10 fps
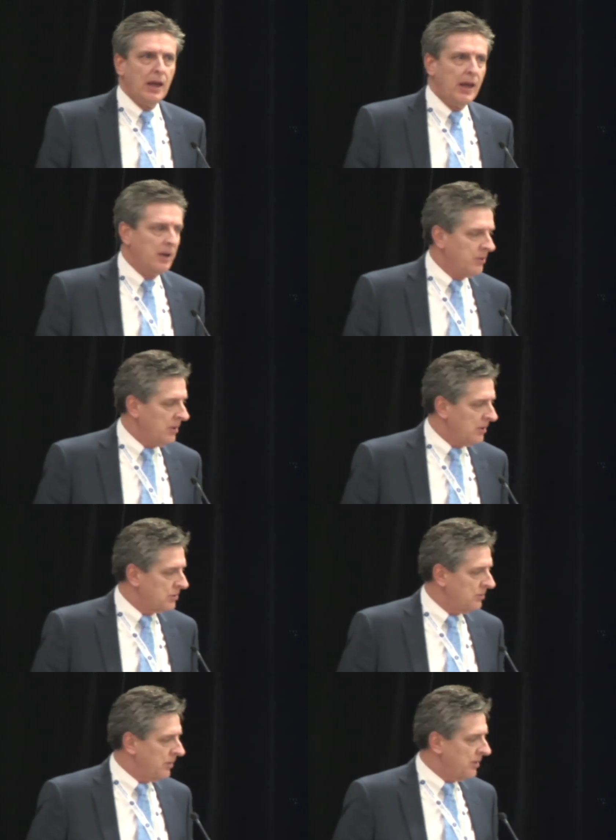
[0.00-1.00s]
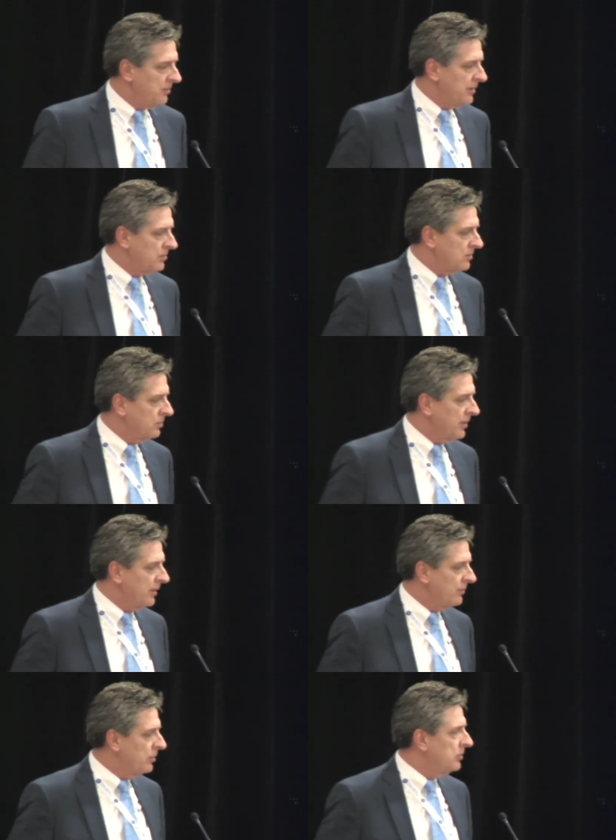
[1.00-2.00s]
and we also want to make sure we
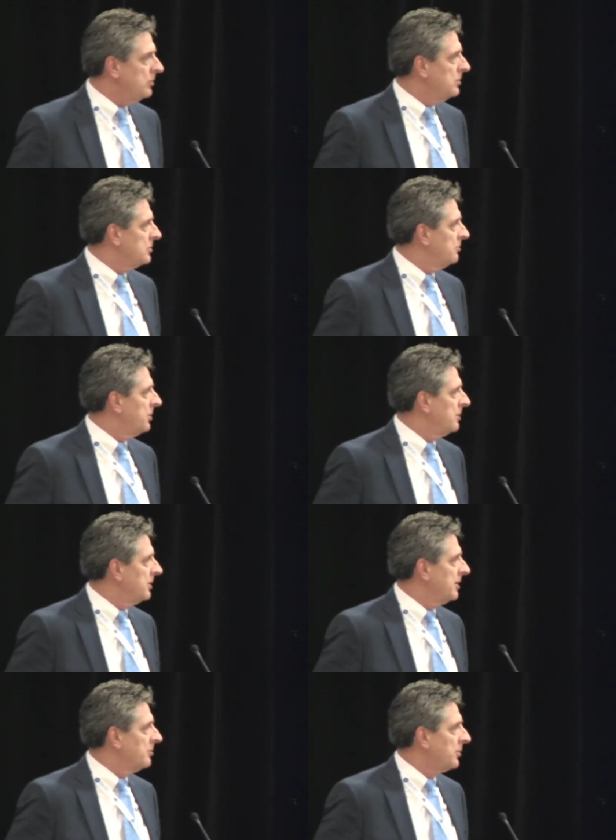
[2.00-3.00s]
have good use of public and